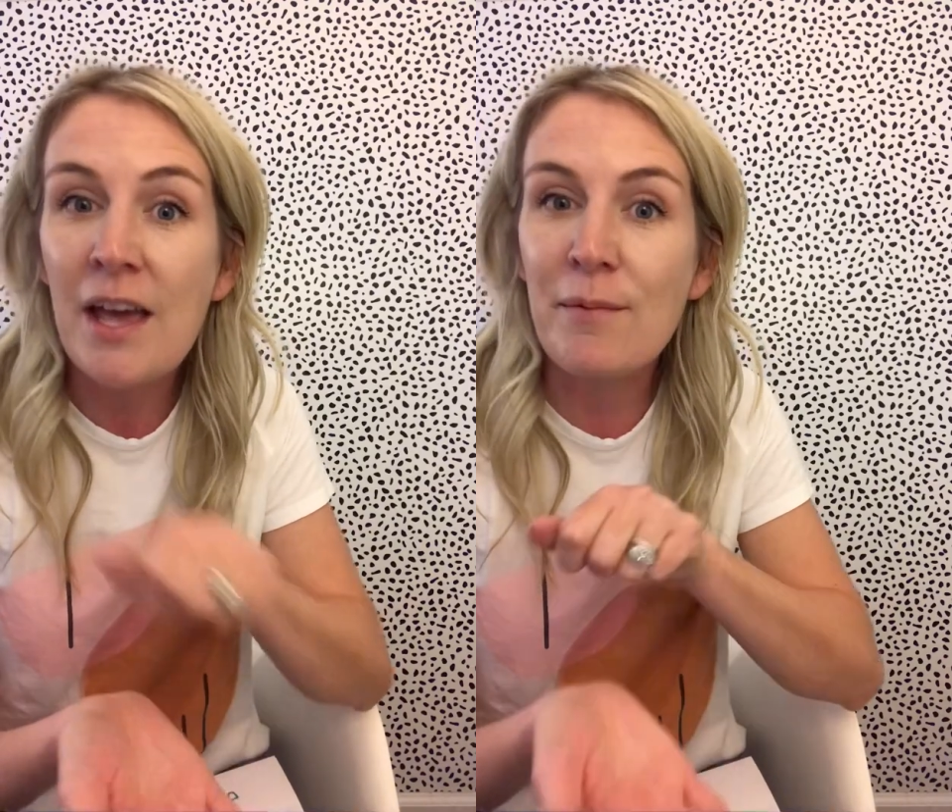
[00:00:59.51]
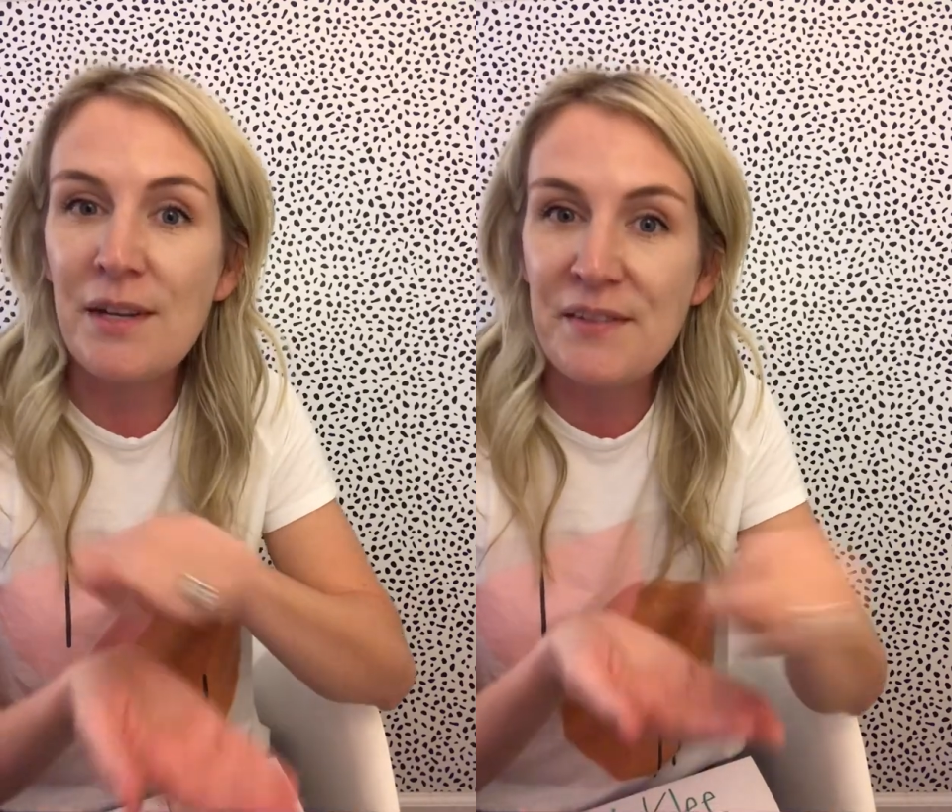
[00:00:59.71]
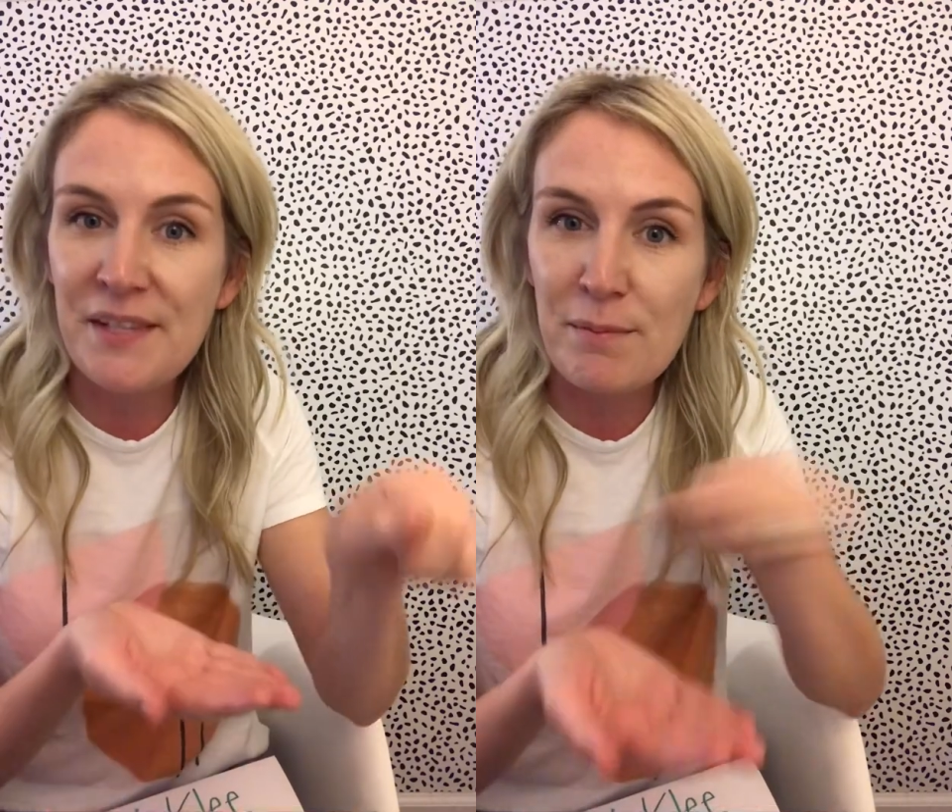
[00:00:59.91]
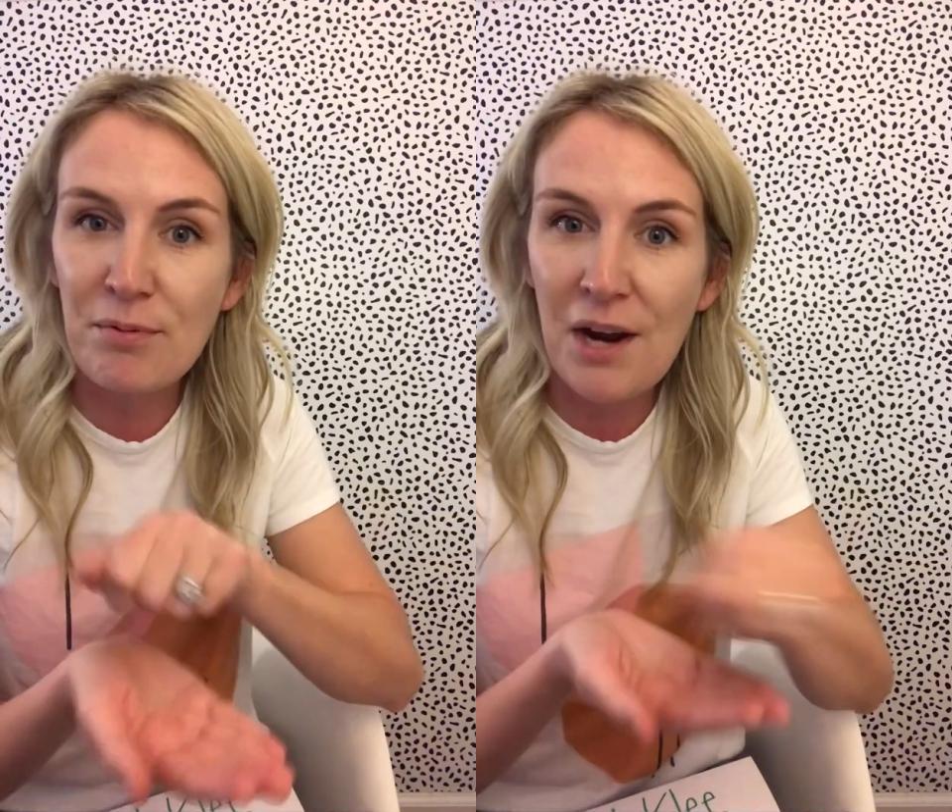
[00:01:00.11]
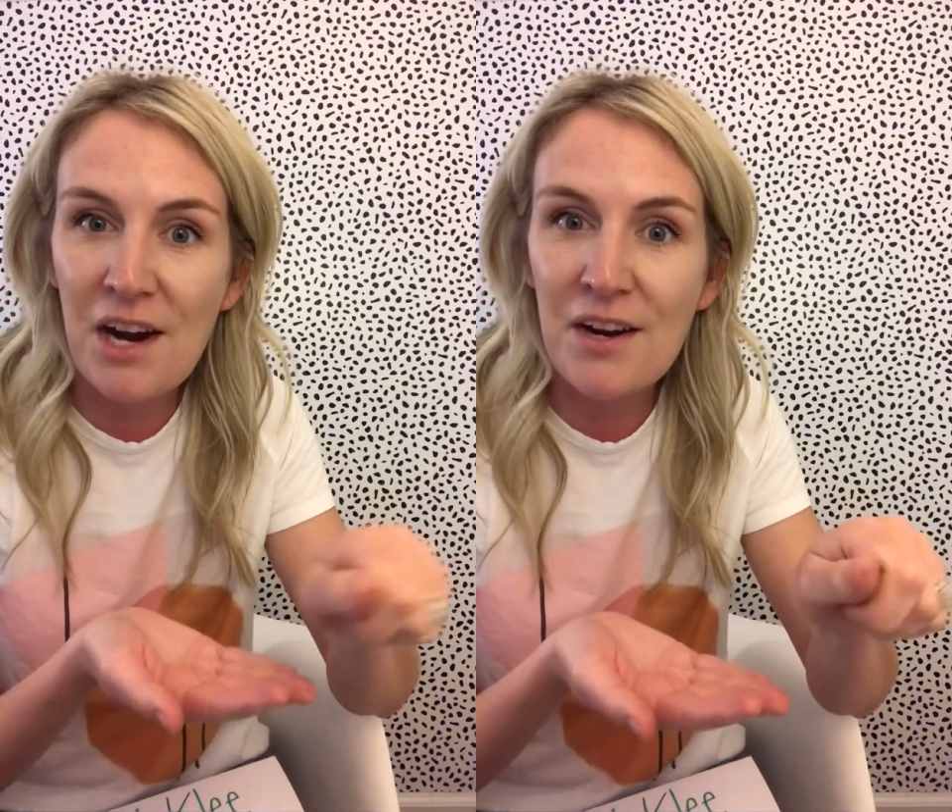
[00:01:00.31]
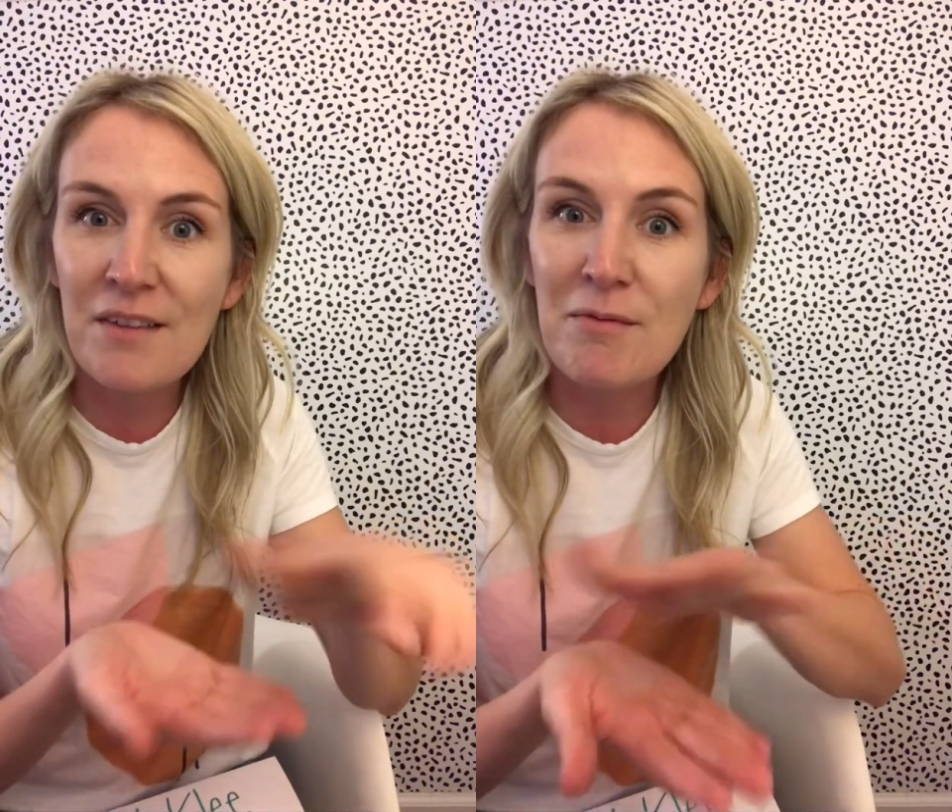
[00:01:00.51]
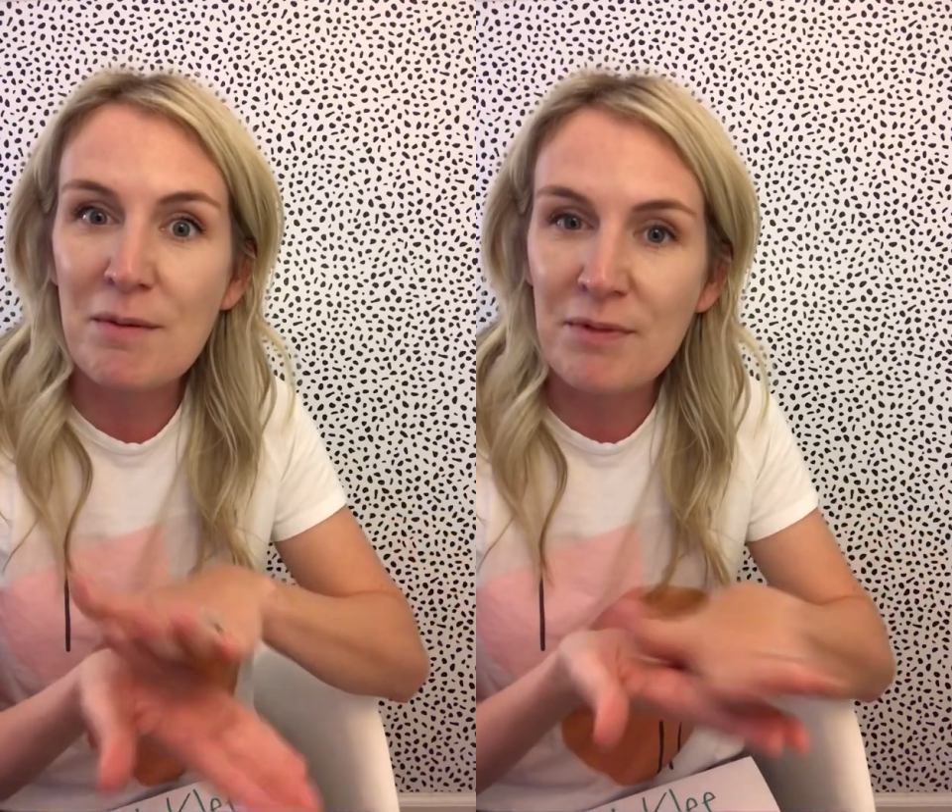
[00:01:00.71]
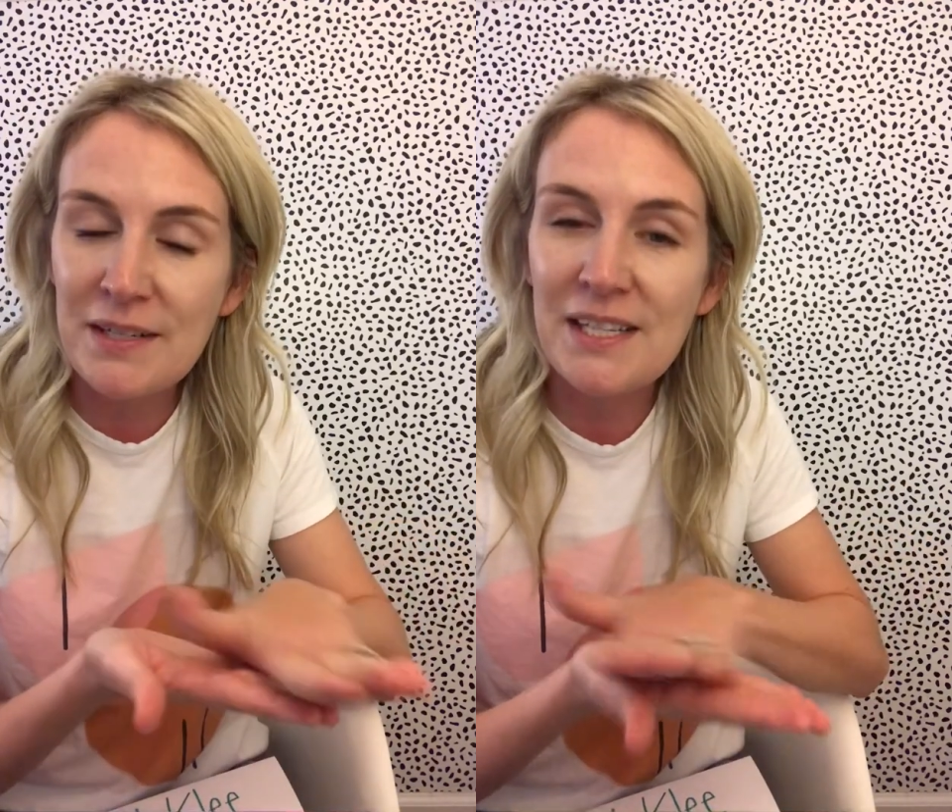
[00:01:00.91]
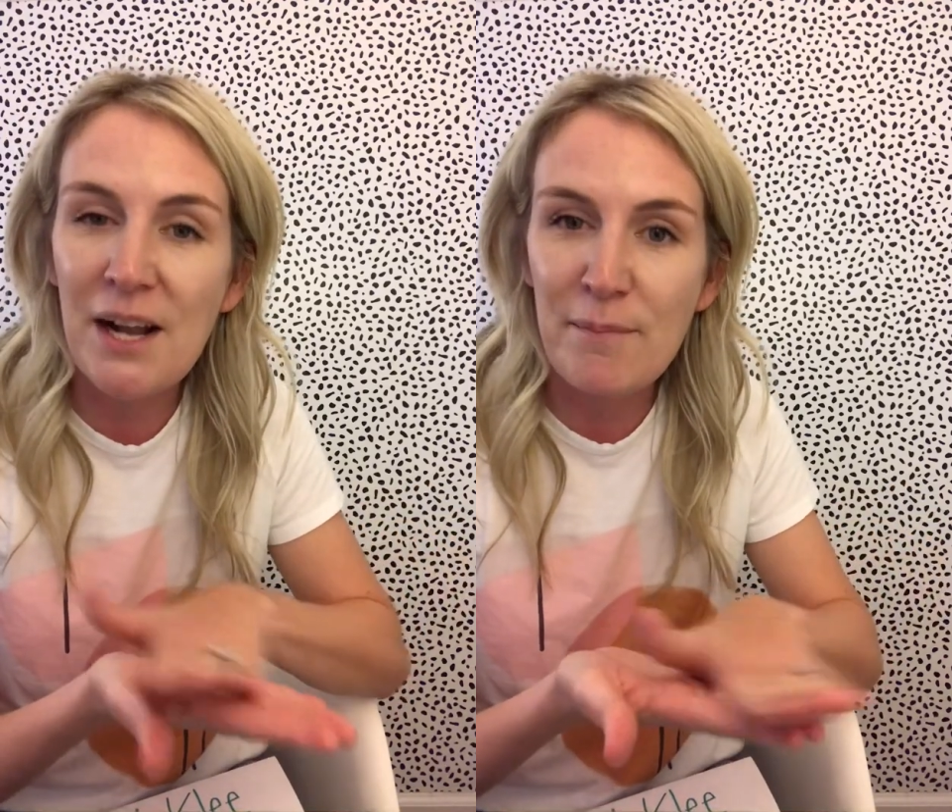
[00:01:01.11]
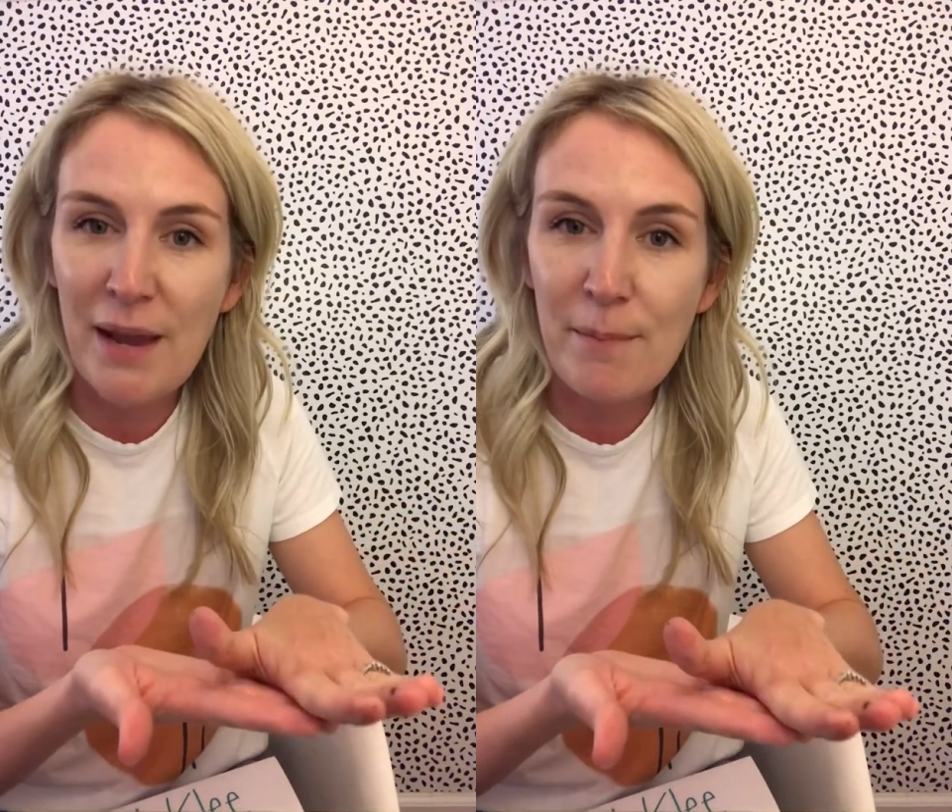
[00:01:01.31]
and we used a brayer and we
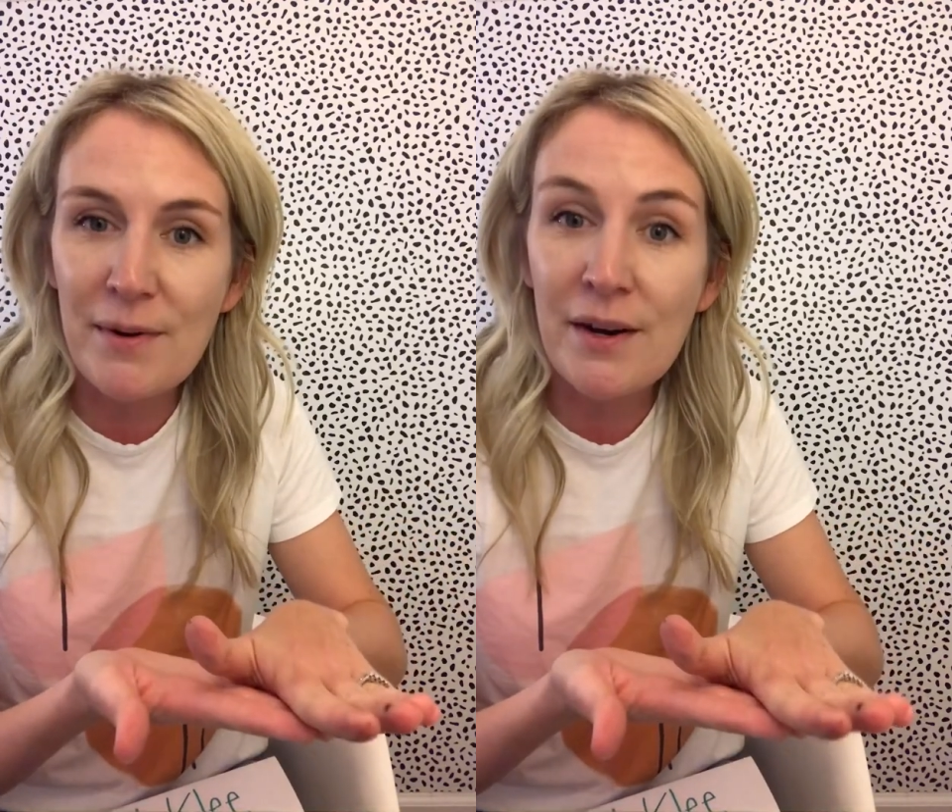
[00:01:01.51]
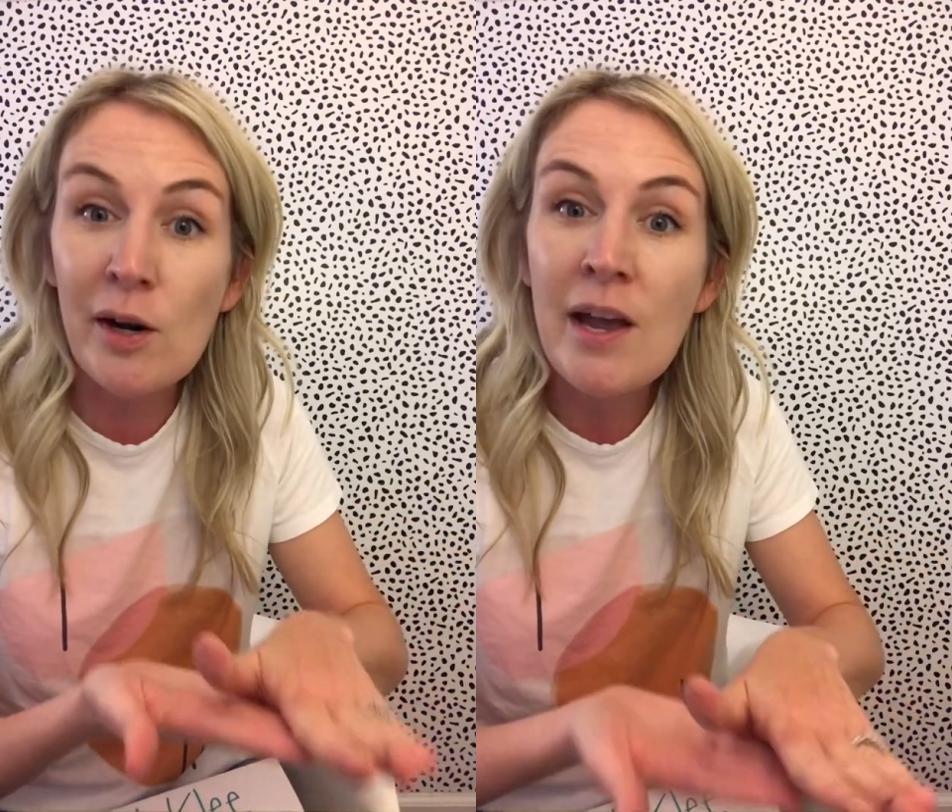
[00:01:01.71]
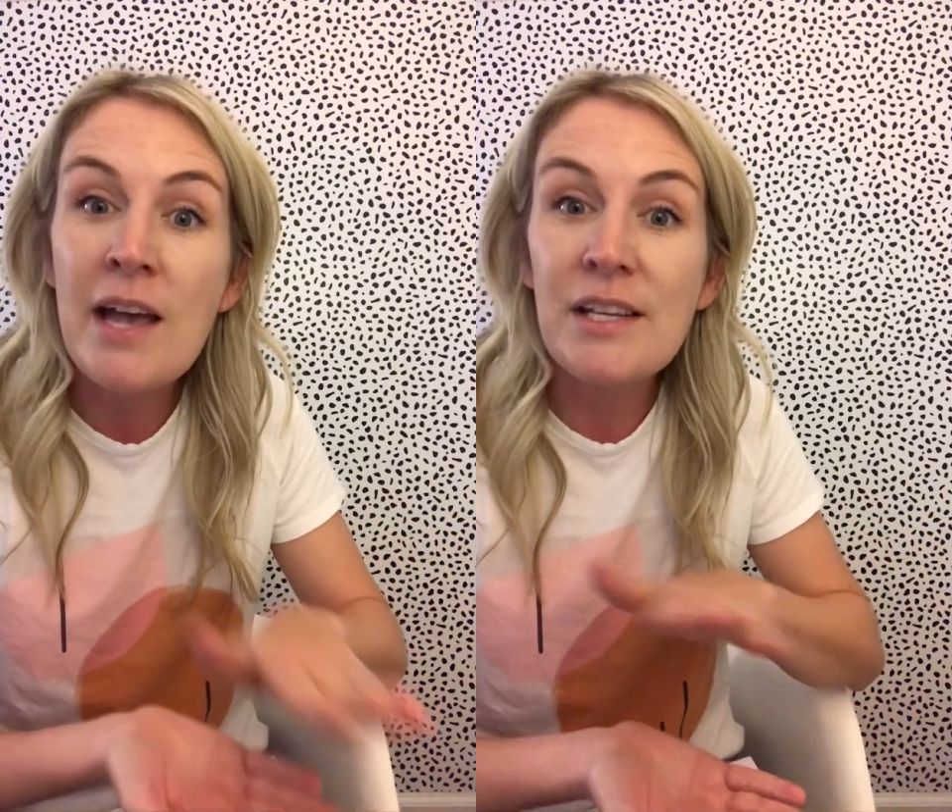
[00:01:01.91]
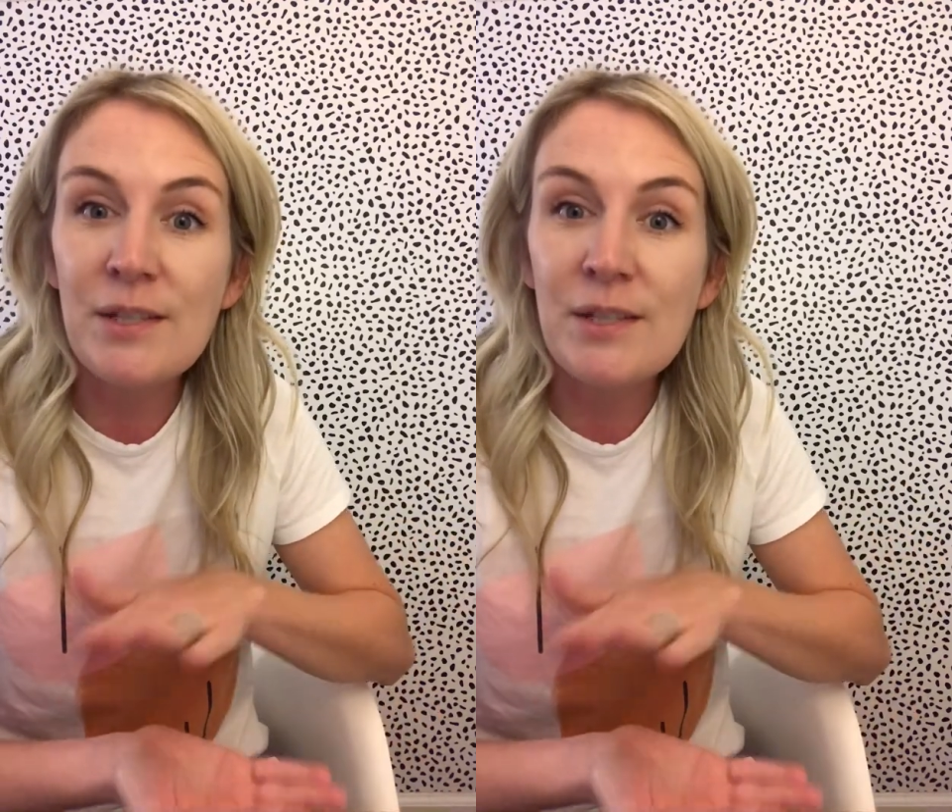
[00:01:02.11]
printed on paper?